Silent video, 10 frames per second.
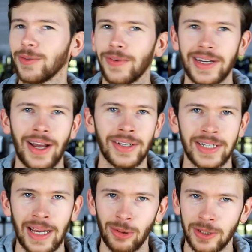So it's funny how the
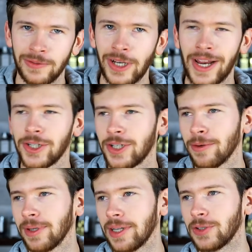tables have changed
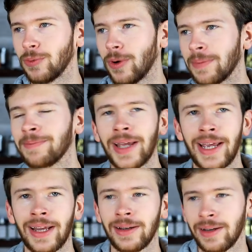here with this one.
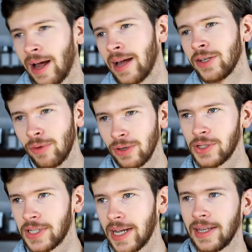And I do
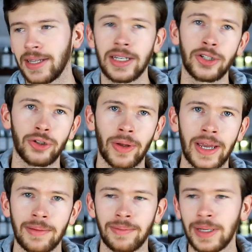understand the initial
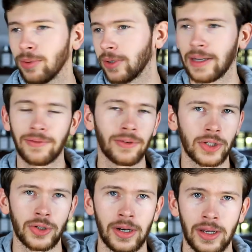hate. People are getting
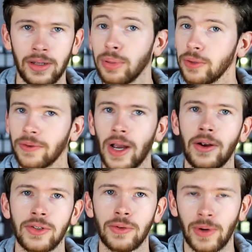frustrated at the blue
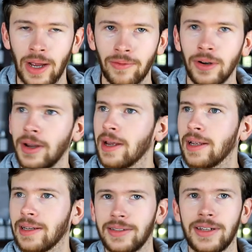fragrance or whatever.
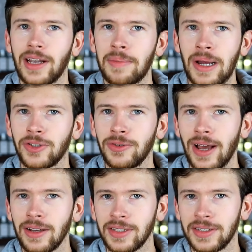This did come out in two
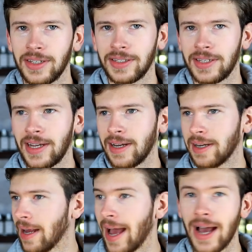thousand sixteen
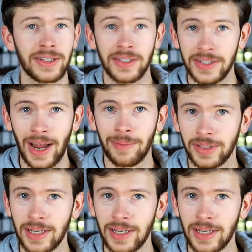and it hasn't stopped